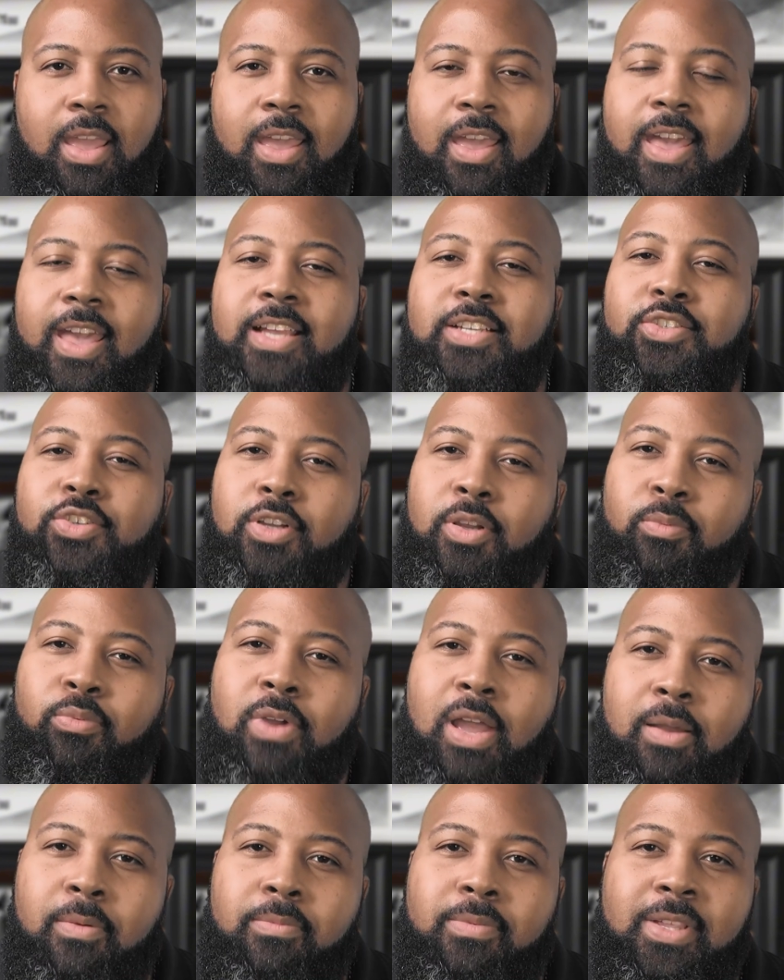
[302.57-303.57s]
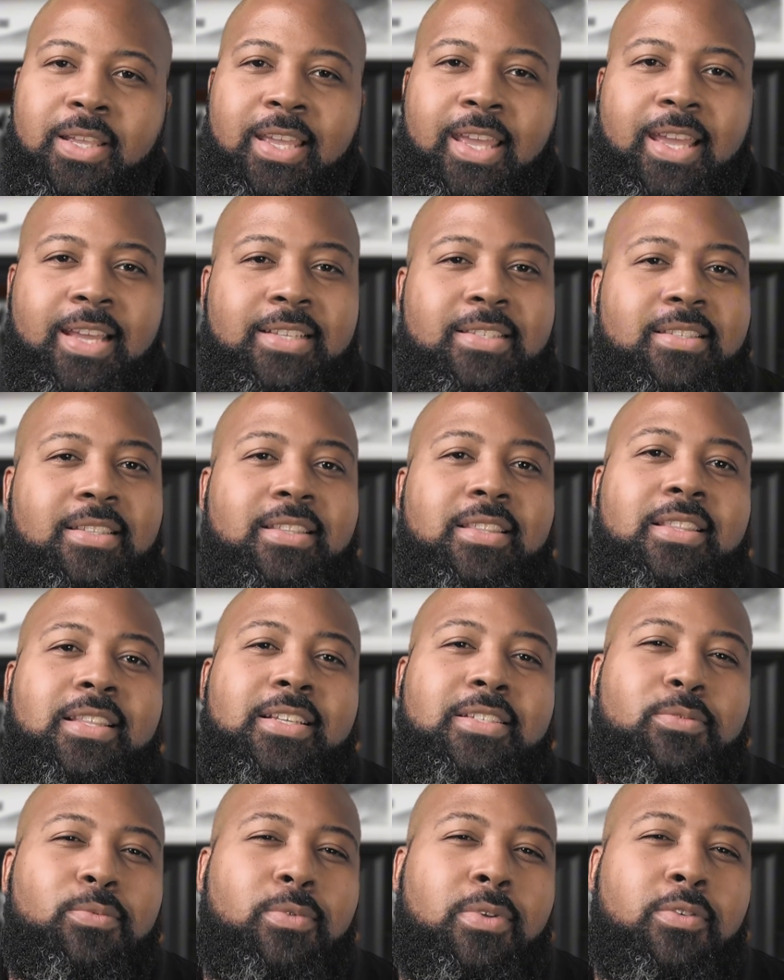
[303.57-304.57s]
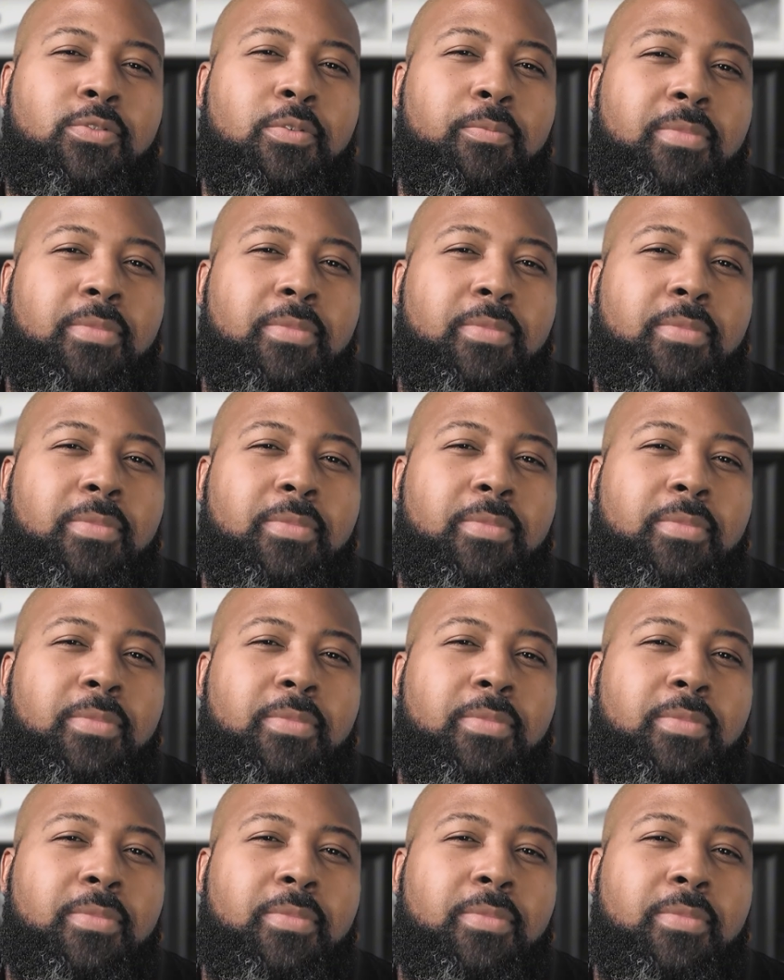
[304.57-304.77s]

As you can probably guess, this one would